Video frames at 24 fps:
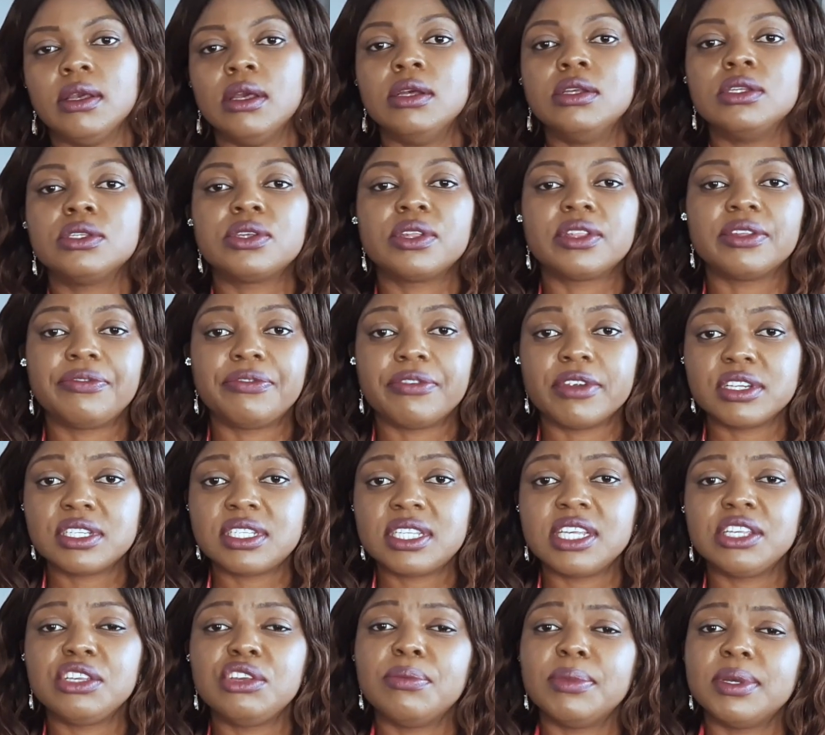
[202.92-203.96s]
So the first
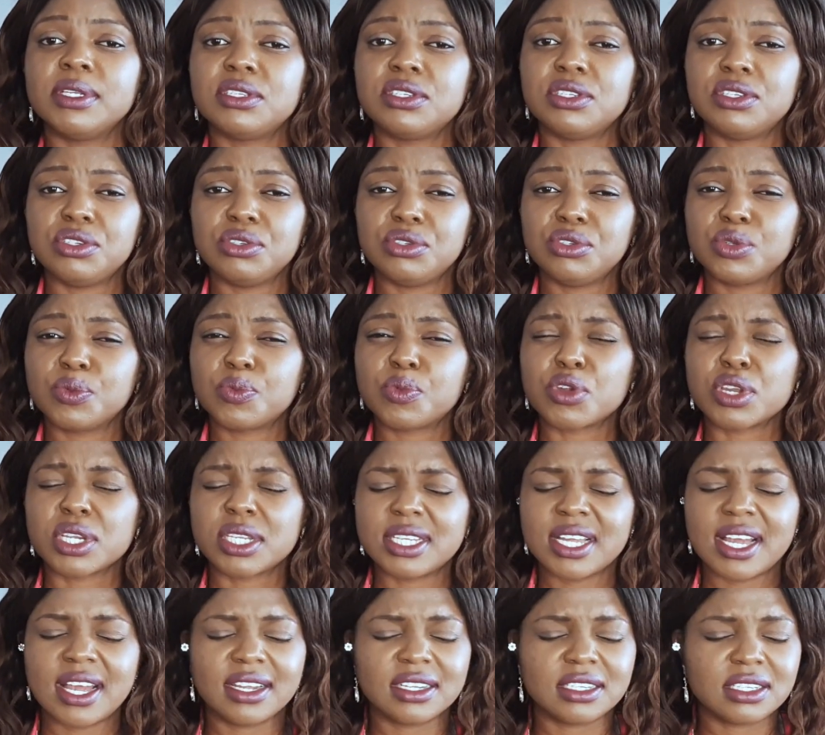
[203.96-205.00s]
thing you must do to
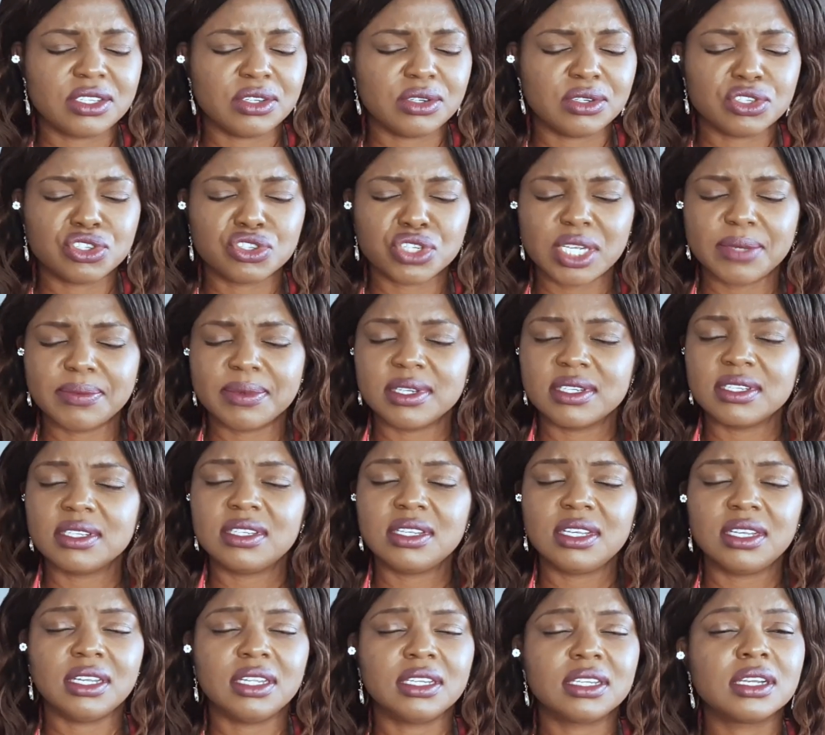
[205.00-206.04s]
protect your dream and
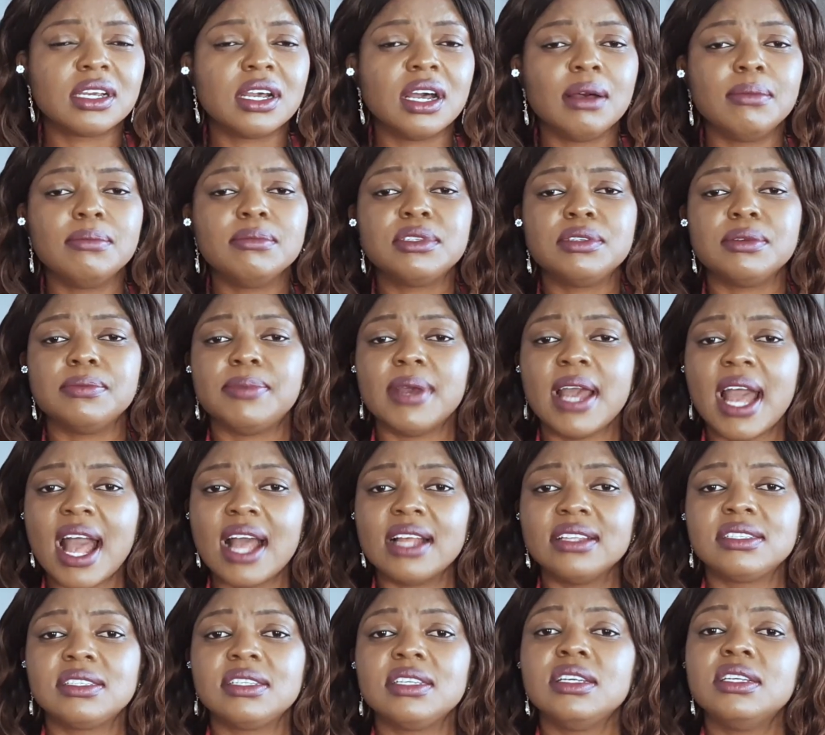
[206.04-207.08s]
see it come to
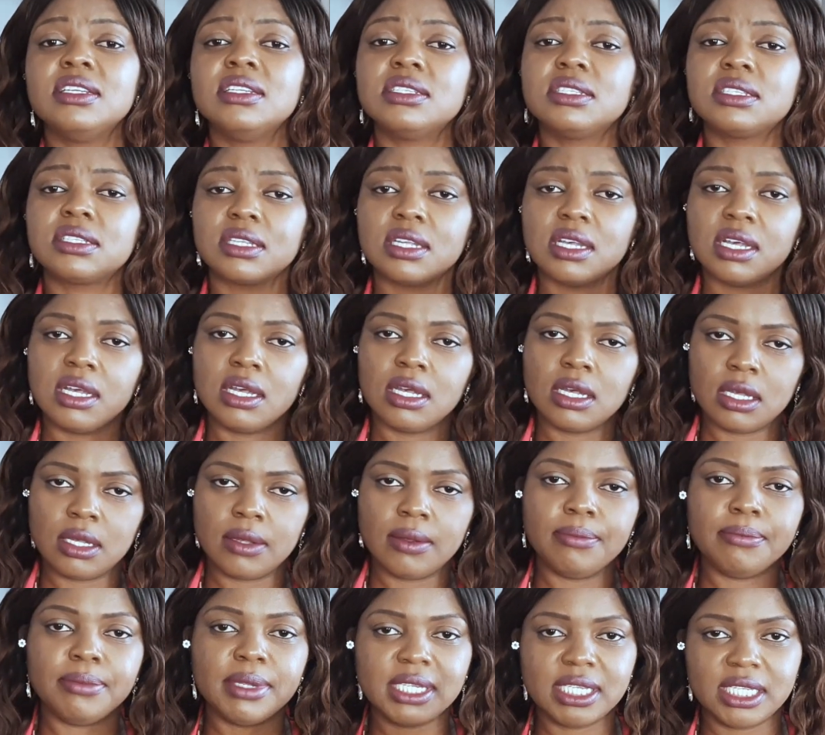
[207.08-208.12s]
pass is
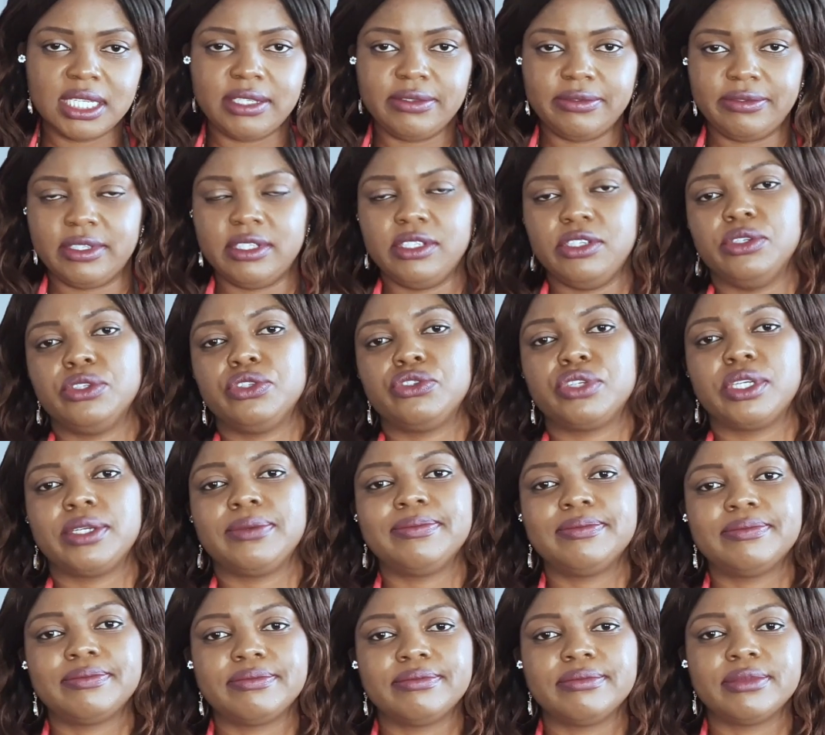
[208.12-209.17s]
believe in your dream.
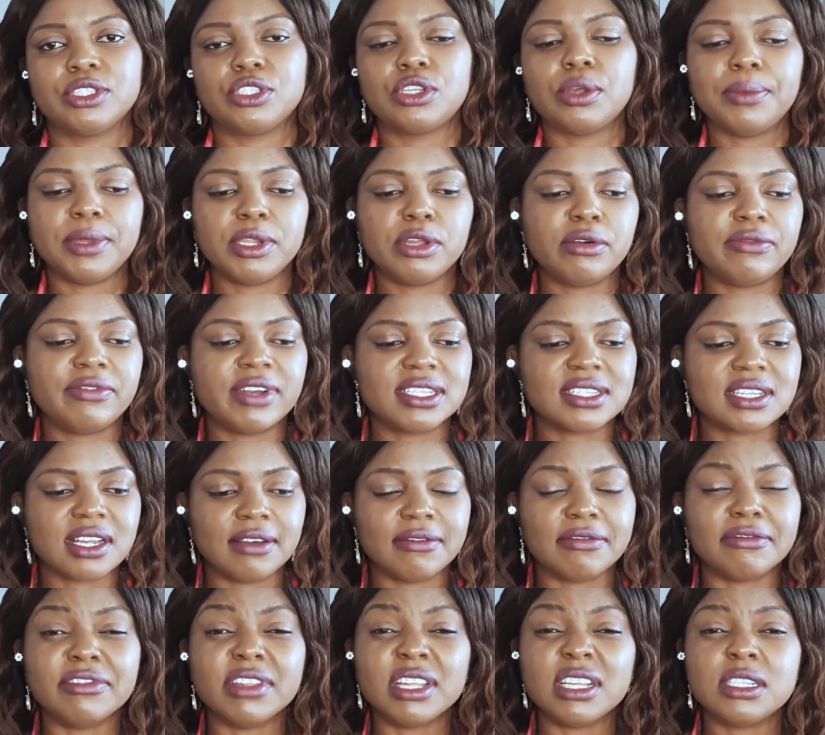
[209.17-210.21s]
So many of us
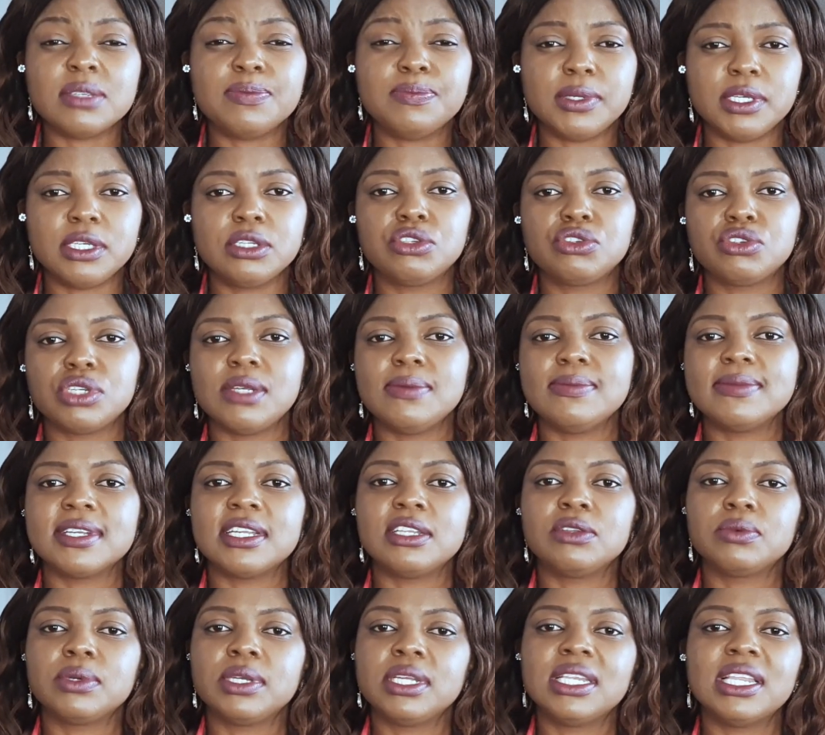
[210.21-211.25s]
have these big dreams
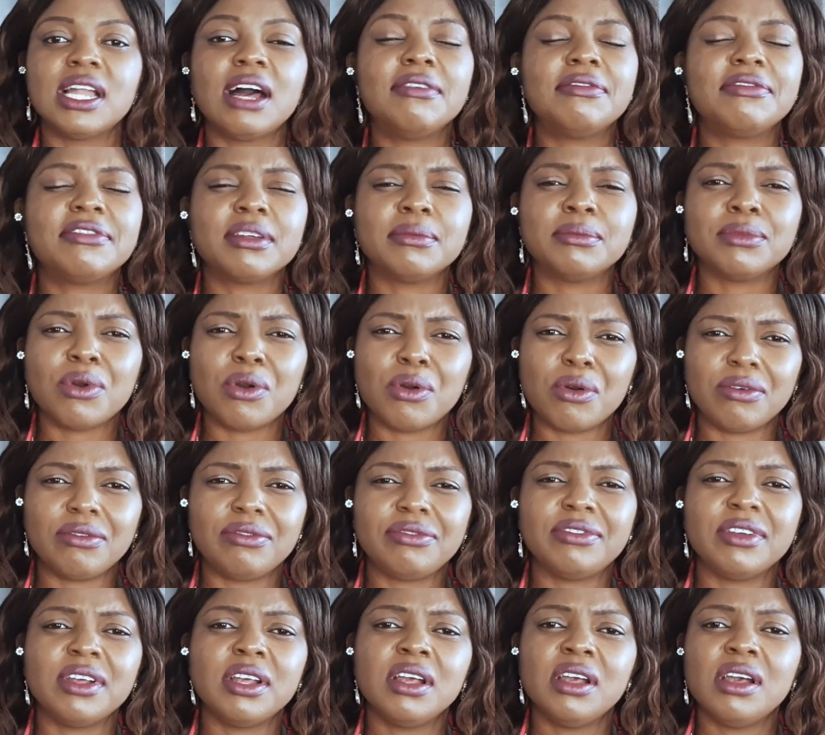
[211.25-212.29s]
and we laugh them off.